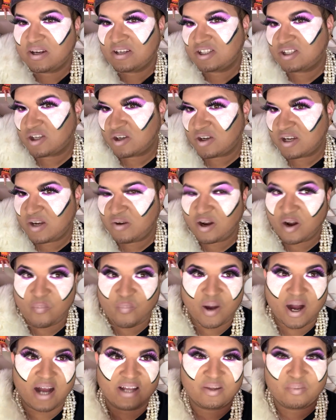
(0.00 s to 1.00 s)
gonna show you what I
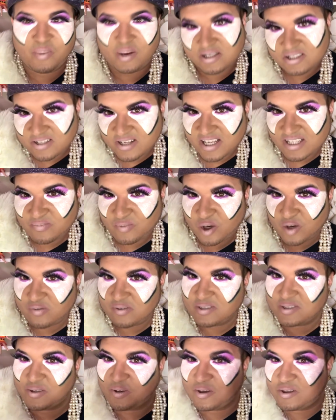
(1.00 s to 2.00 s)
bought at the Busted Ass
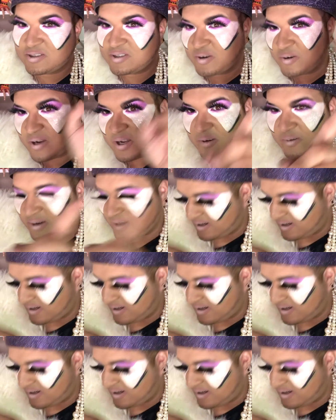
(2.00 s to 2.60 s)
Morphe store, so here we